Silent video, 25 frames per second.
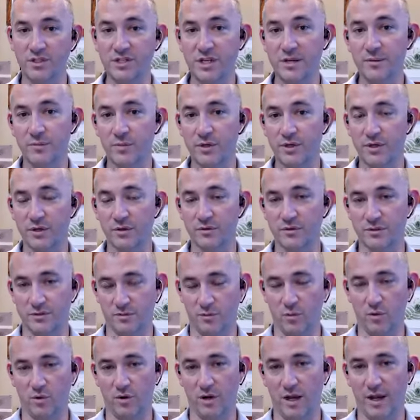embryo is
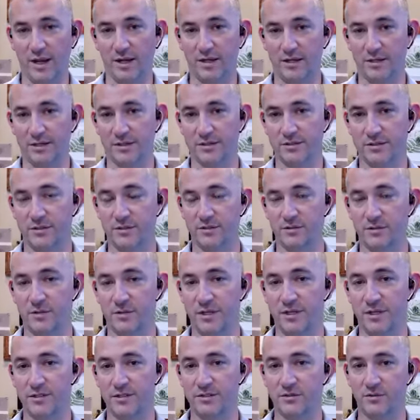more likely to
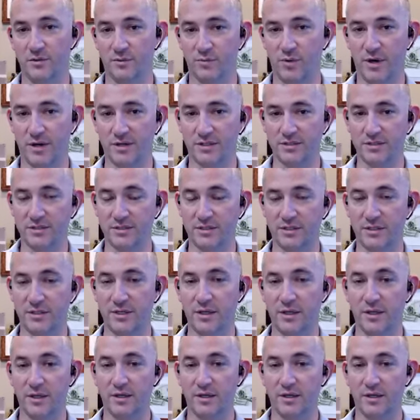lead to a pregnancy